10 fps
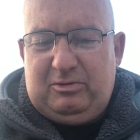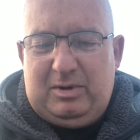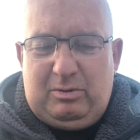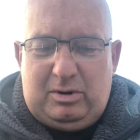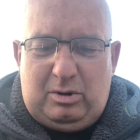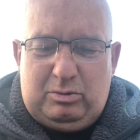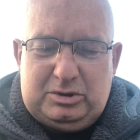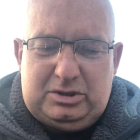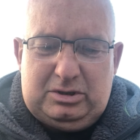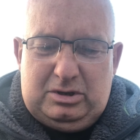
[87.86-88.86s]
to me when I
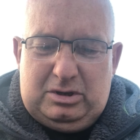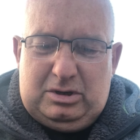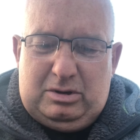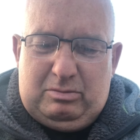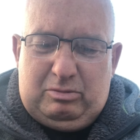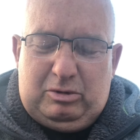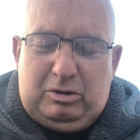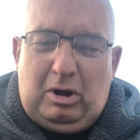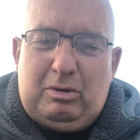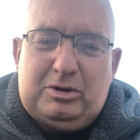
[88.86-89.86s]
was
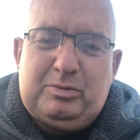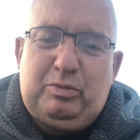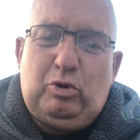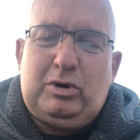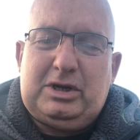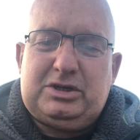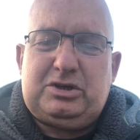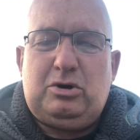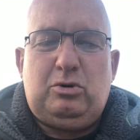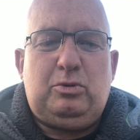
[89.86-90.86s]
going to boarding
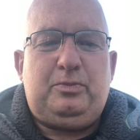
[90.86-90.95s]
school.